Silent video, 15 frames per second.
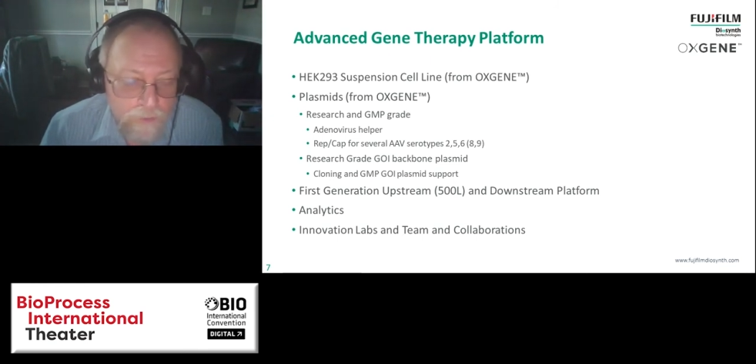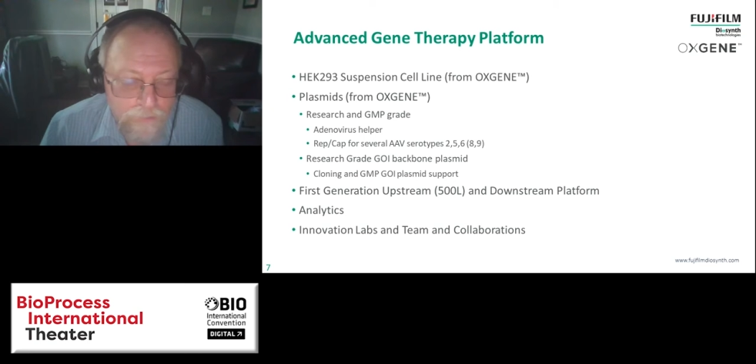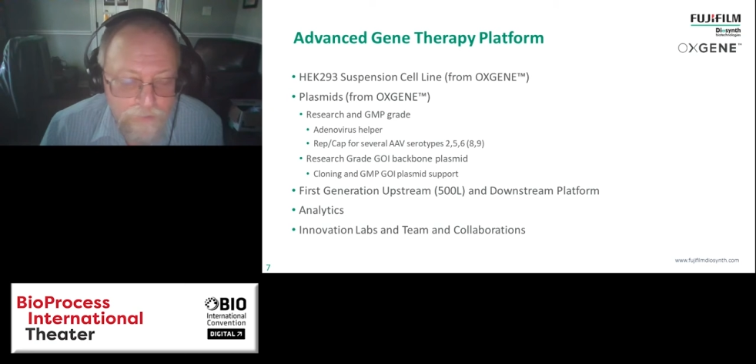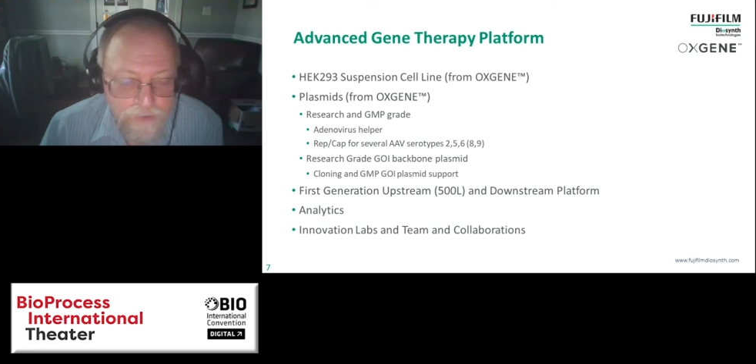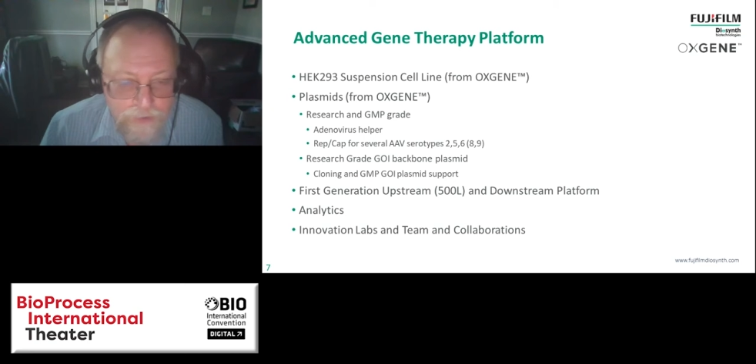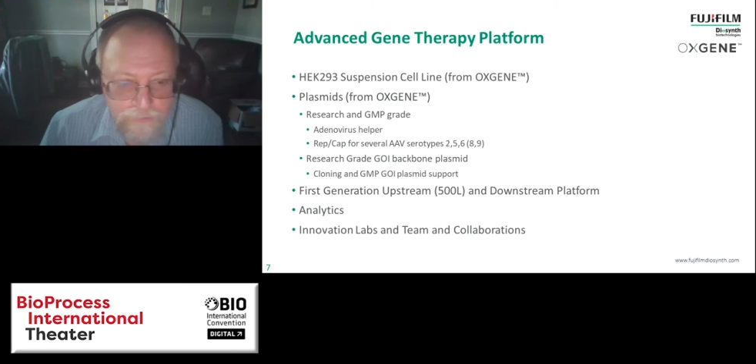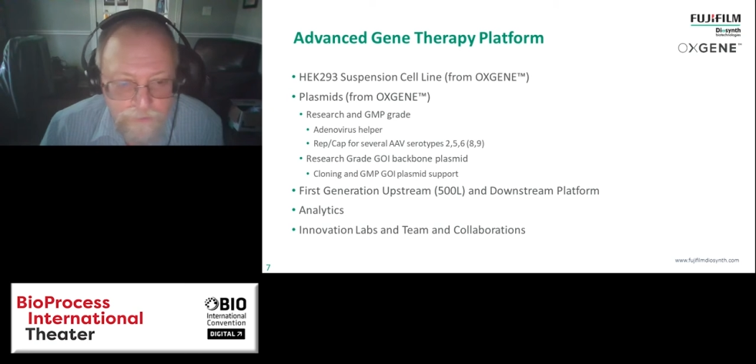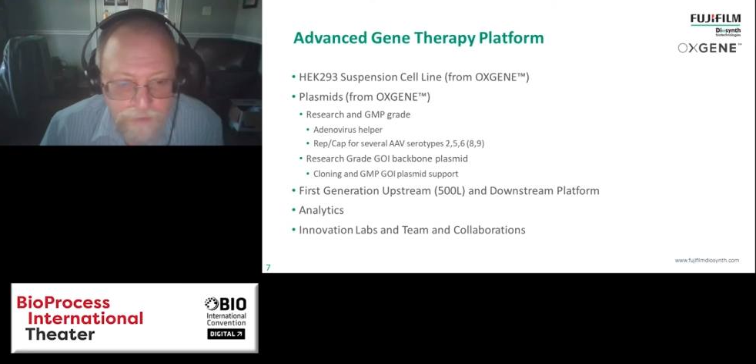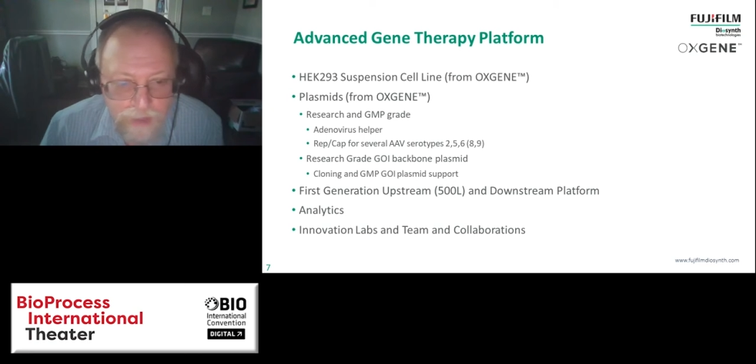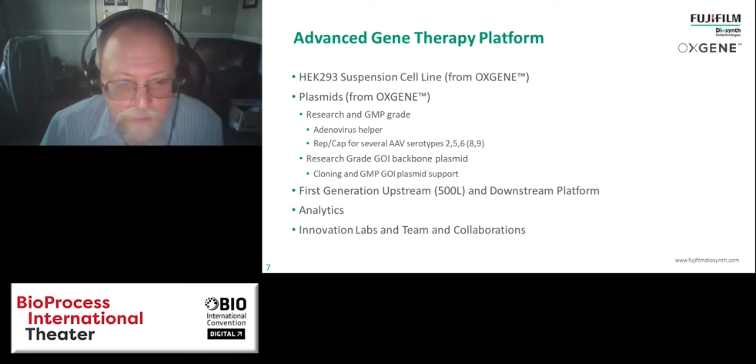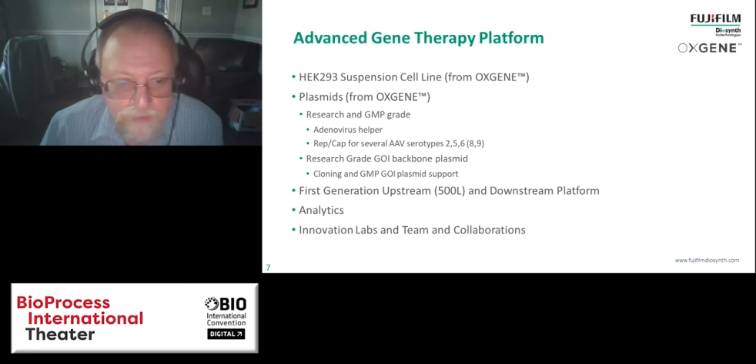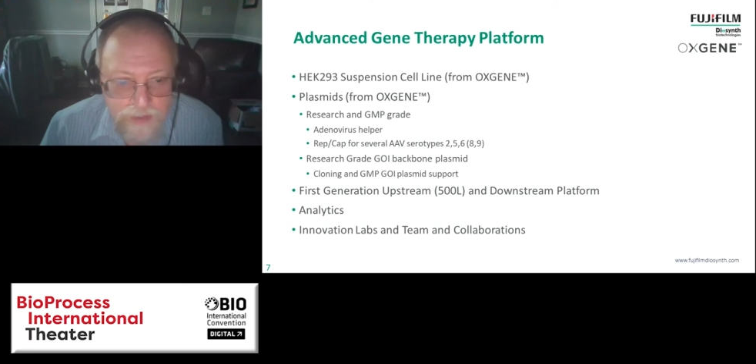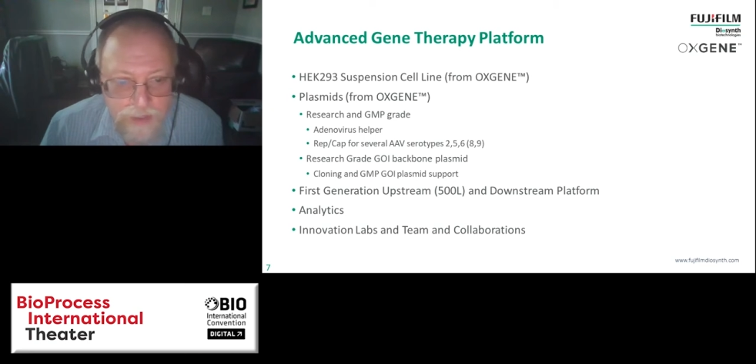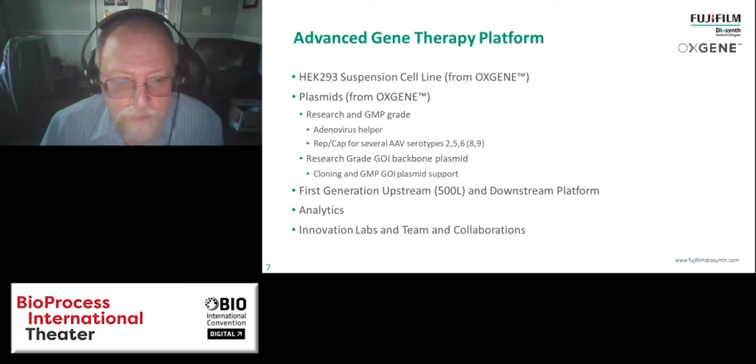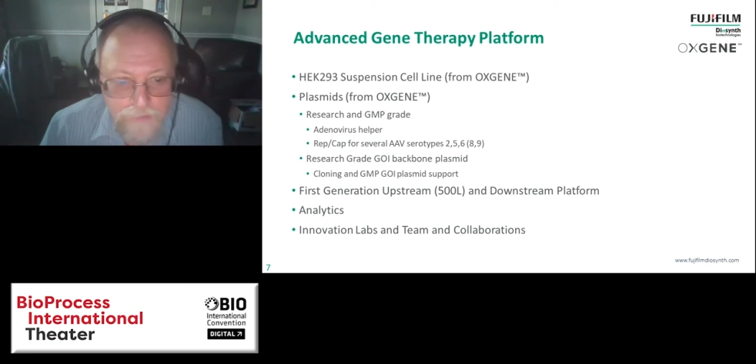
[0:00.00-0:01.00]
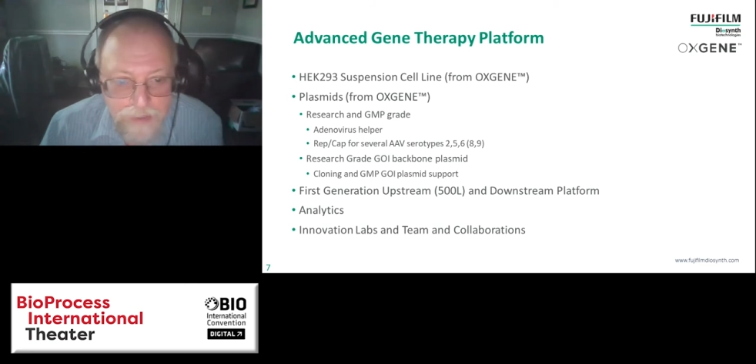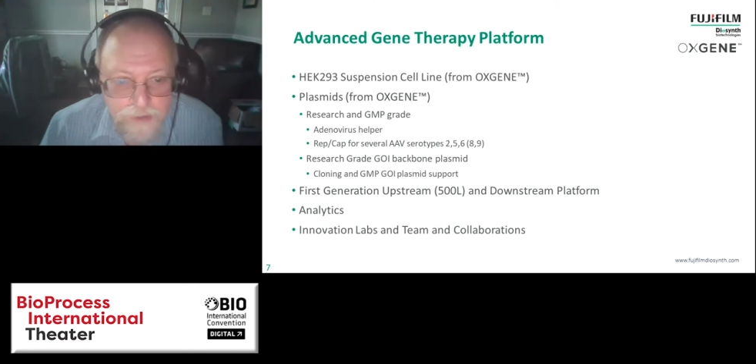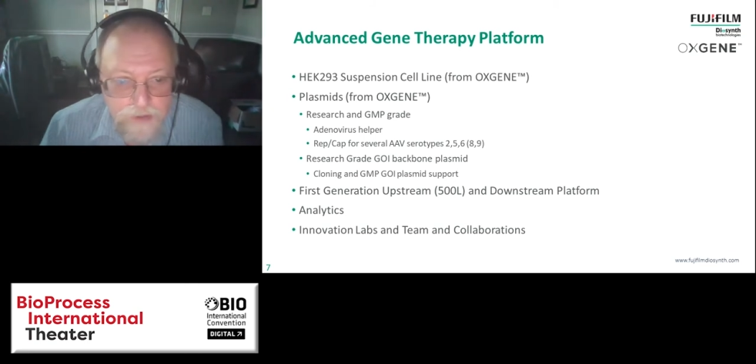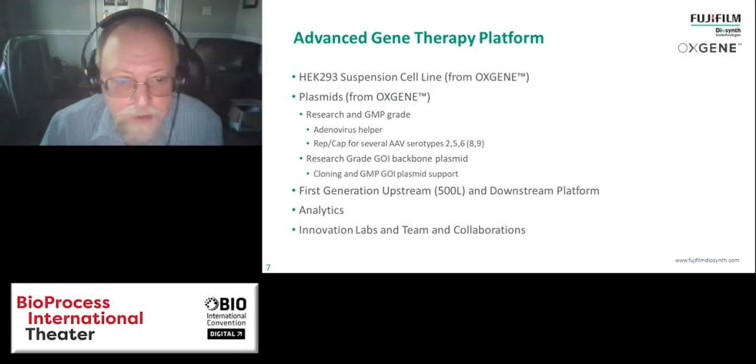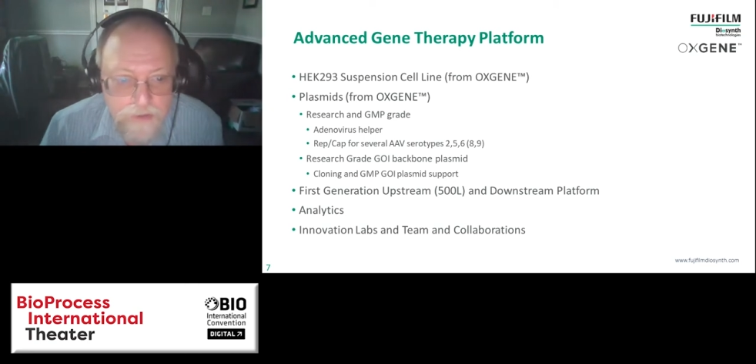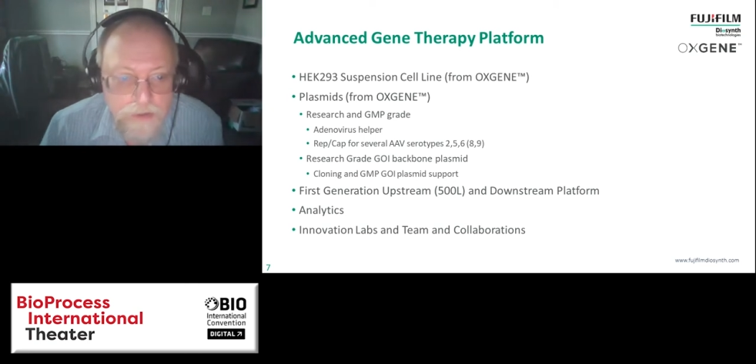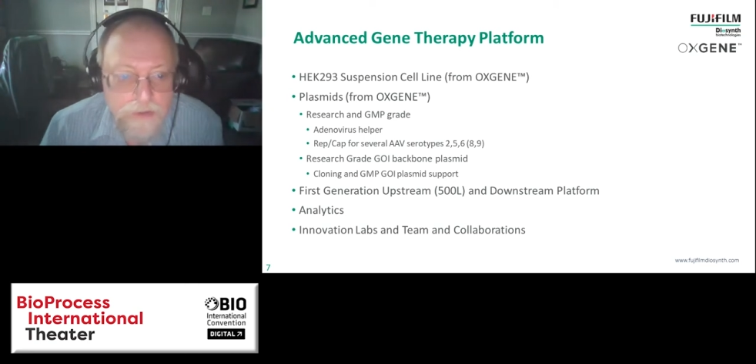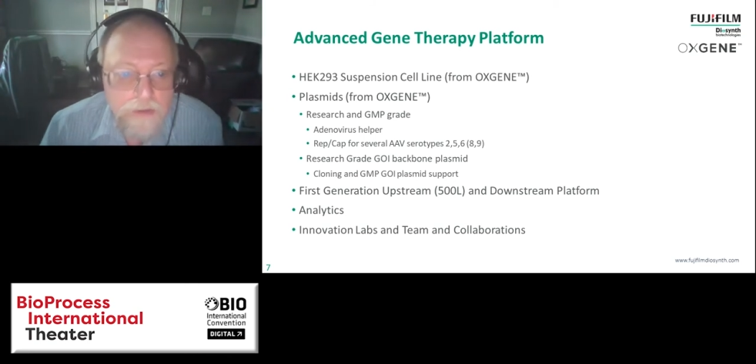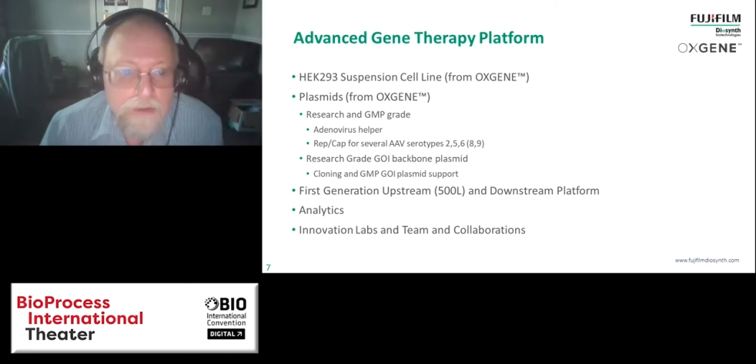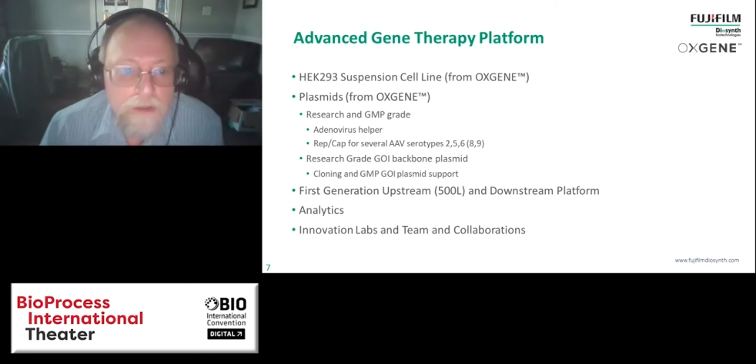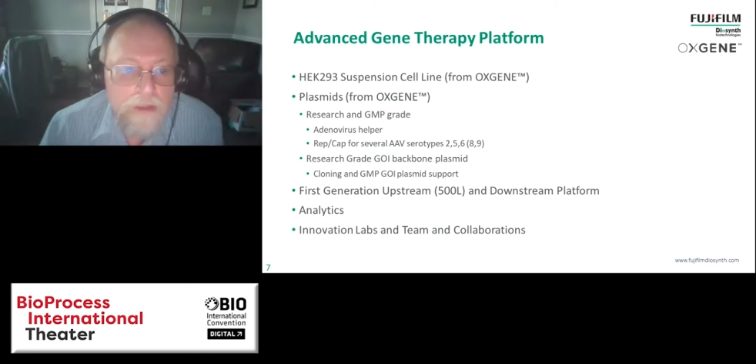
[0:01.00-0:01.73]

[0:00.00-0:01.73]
all the serotypes that I mentioned